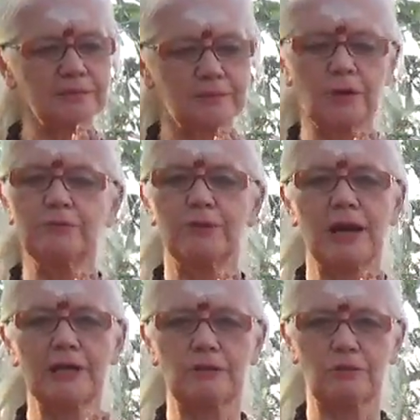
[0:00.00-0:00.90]
don't
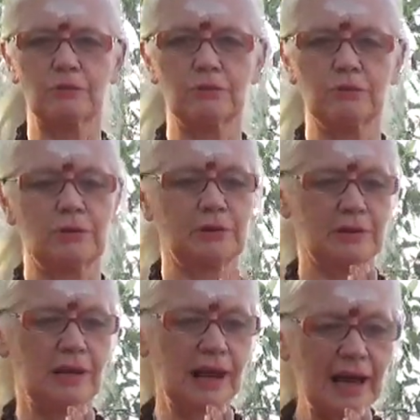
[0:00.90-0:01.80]
forget to
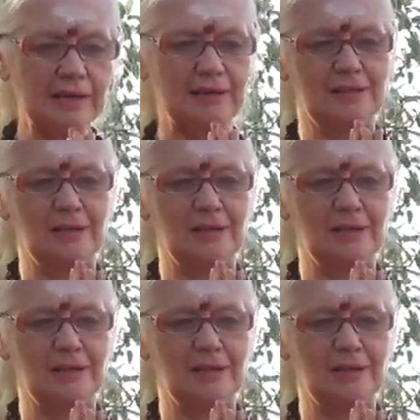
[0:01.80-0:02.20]
like,